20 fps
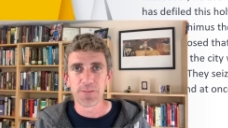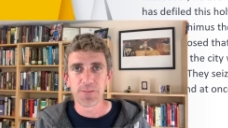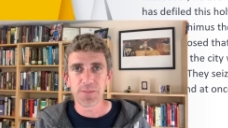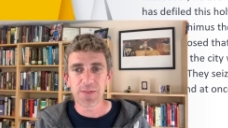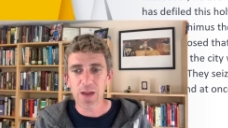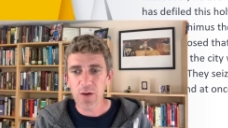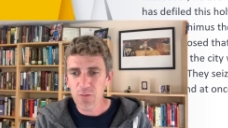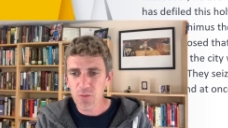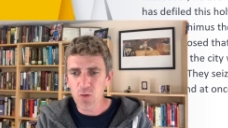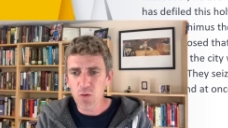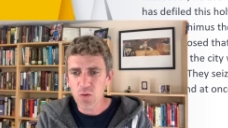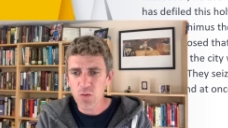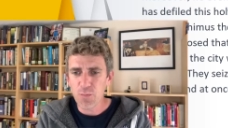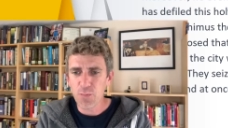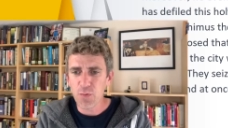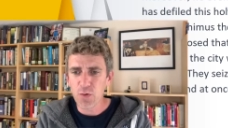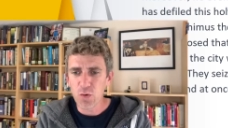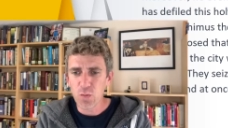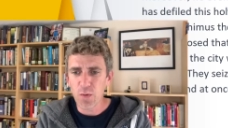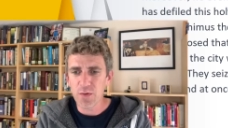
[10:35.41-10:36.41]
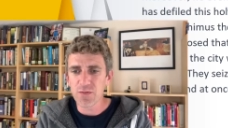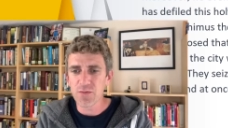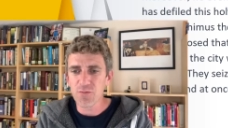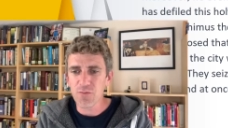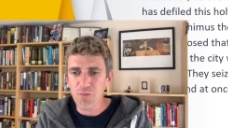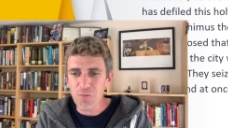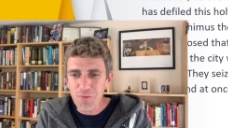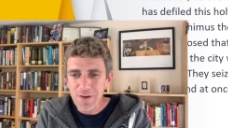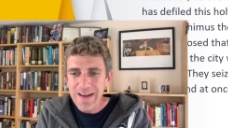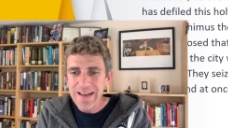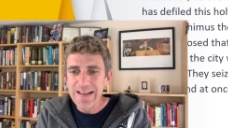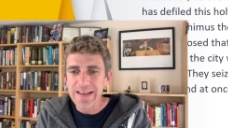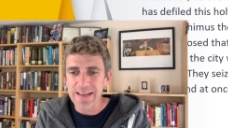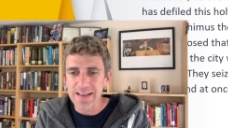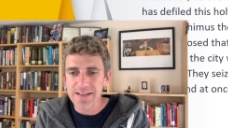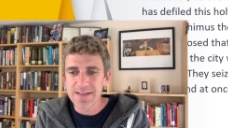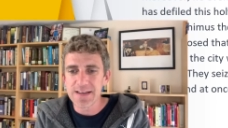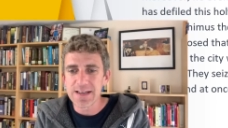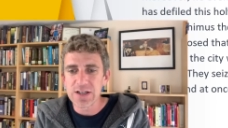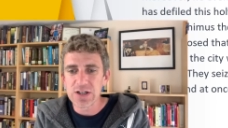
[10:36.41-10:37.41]
Now, of course, Paul wasn't really
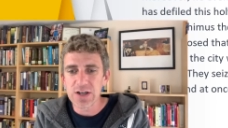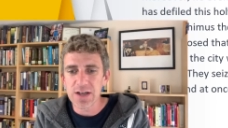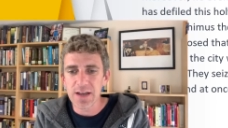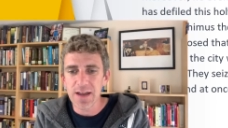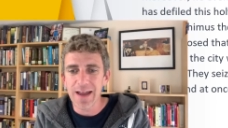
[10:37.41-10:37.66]
teaching